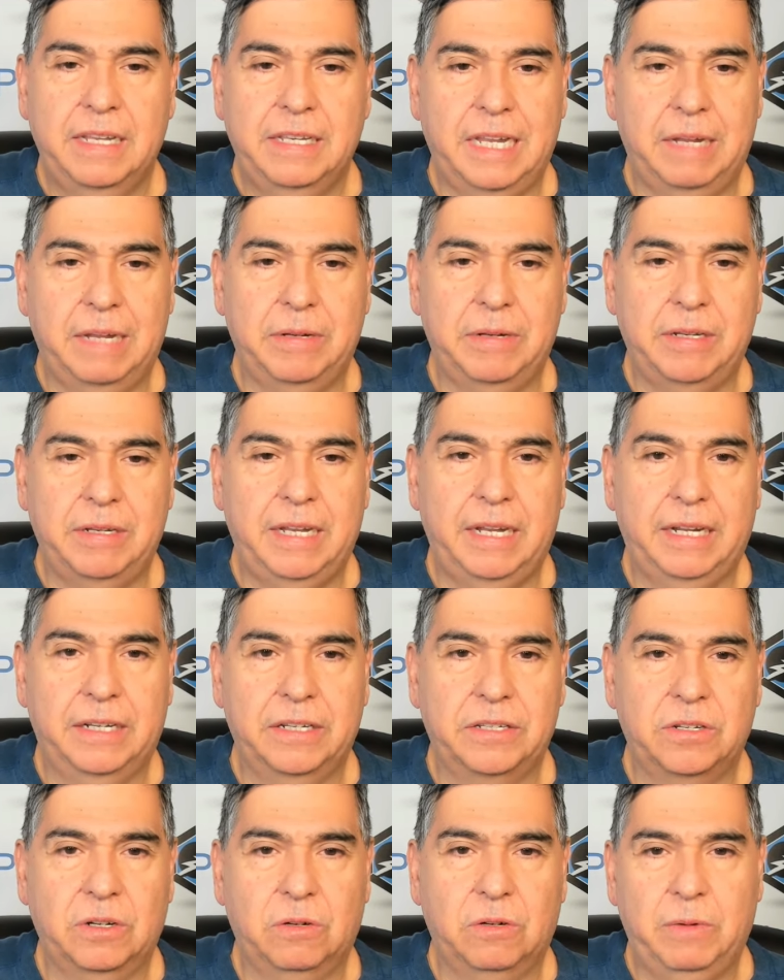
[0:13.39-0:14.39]
Demon
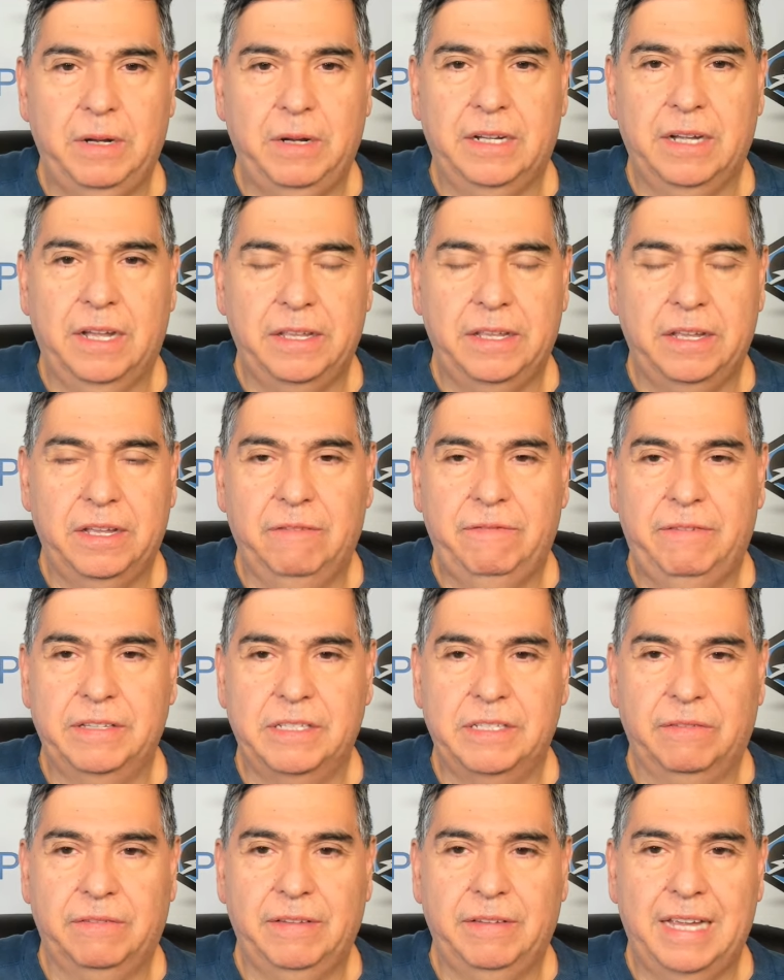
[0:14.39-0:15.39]
Deacons are weak on the
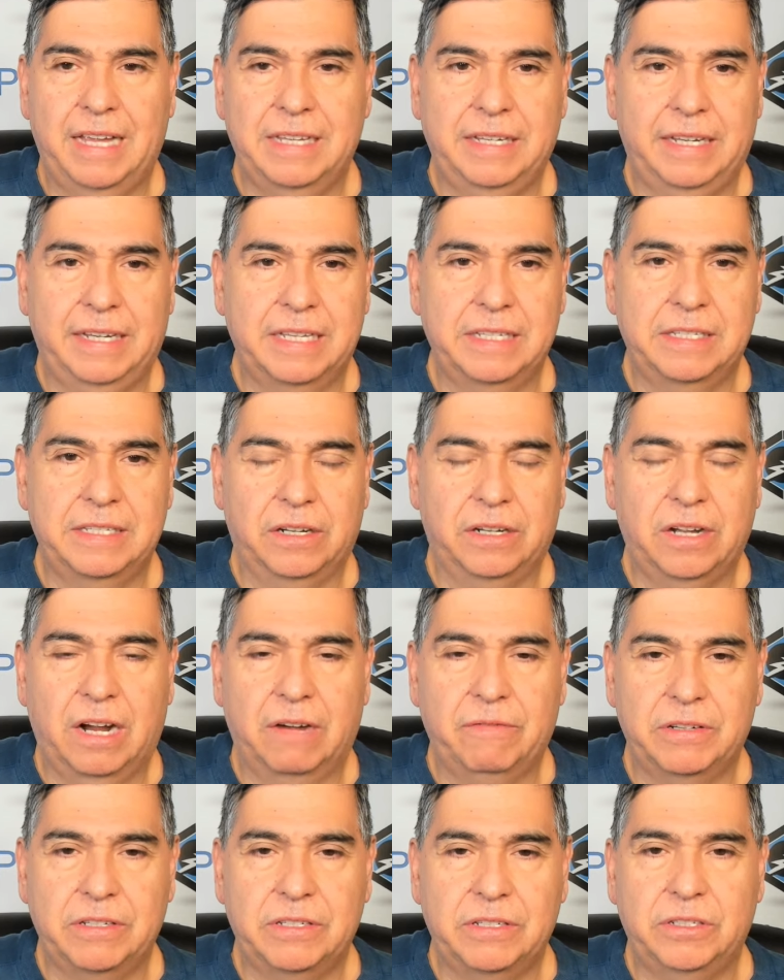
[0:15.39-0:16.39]
offensive glass against the
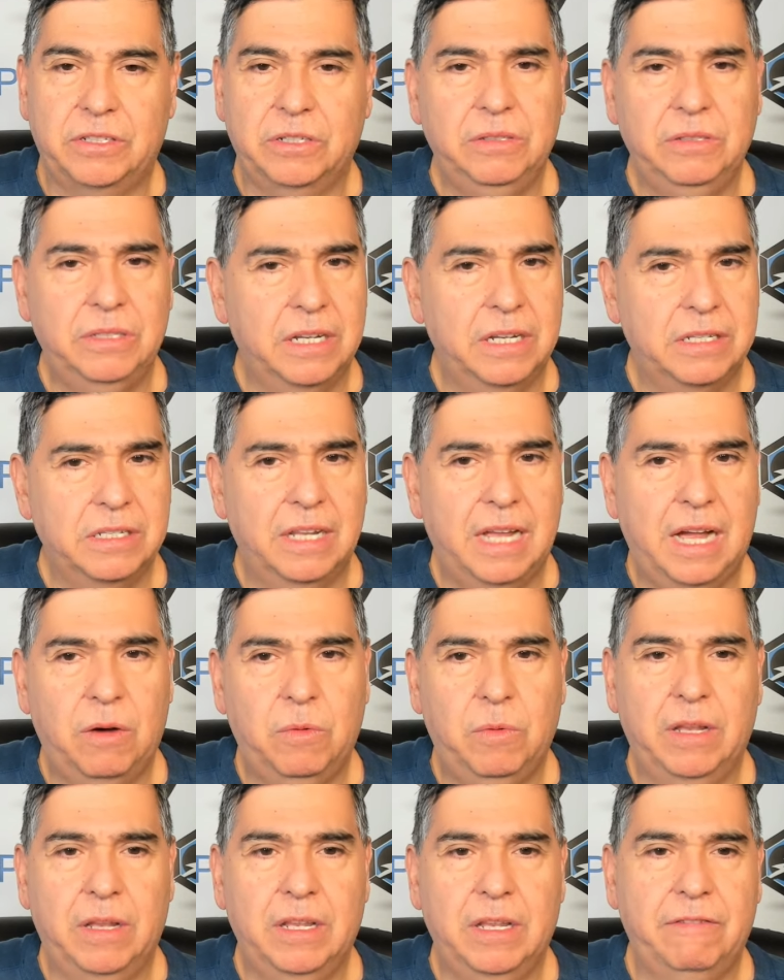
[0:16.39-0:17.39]
conference. Duke does a
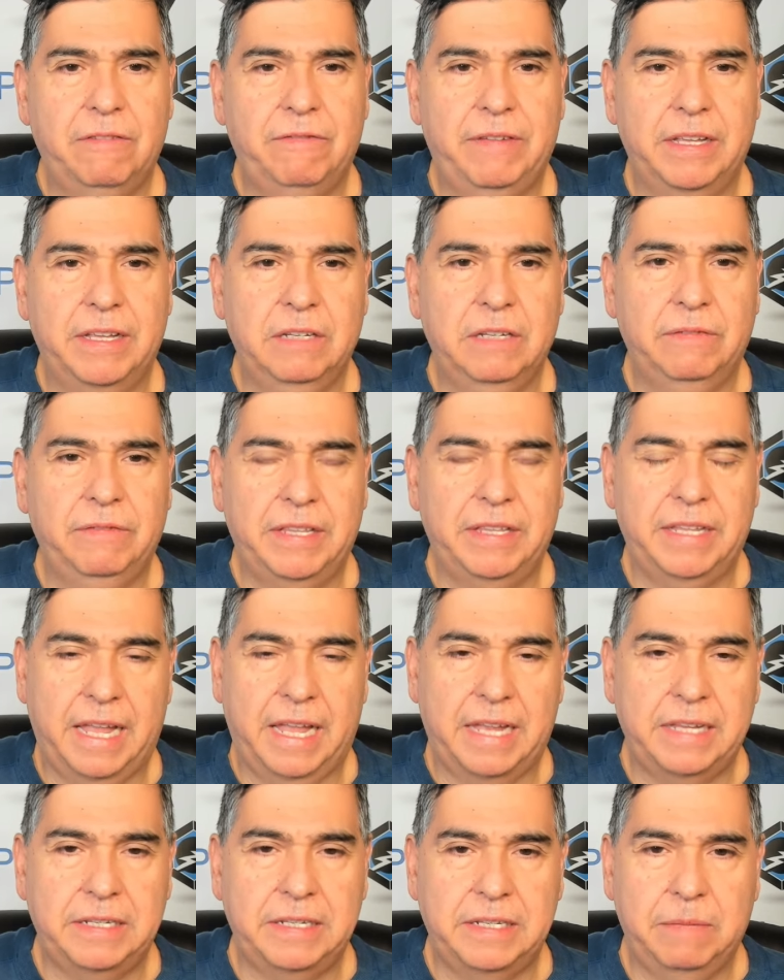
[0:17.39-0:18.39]
lot well offensively in the
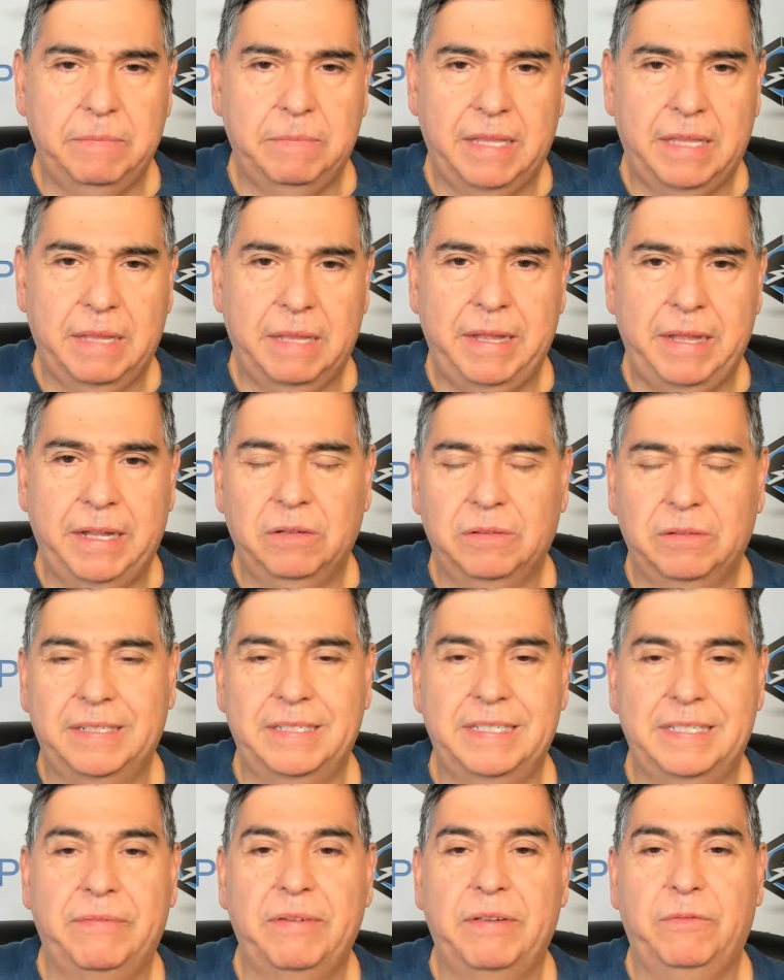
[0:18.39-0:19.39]
ACC, but they make only
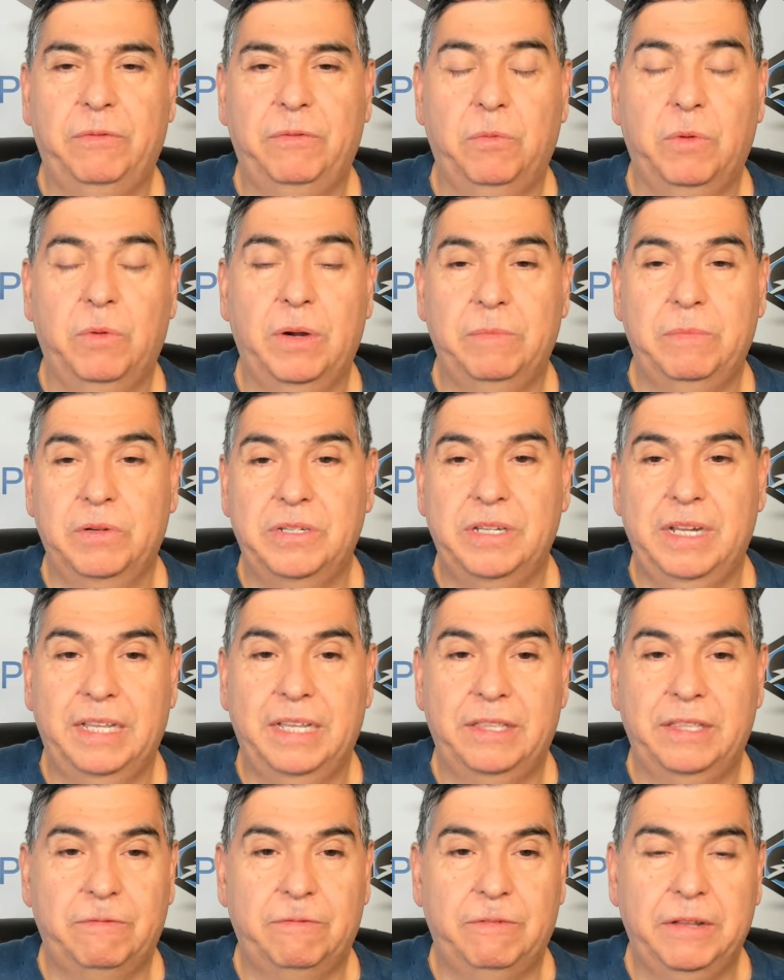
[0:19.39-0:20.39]
71%
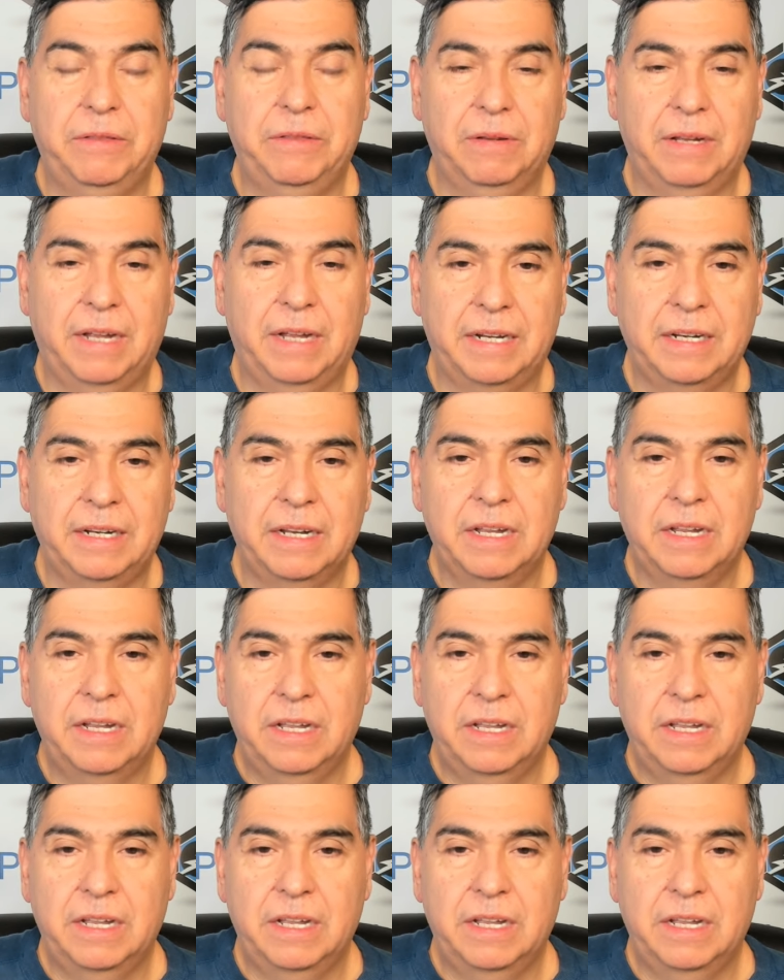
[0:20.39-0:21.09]
at the free throw line.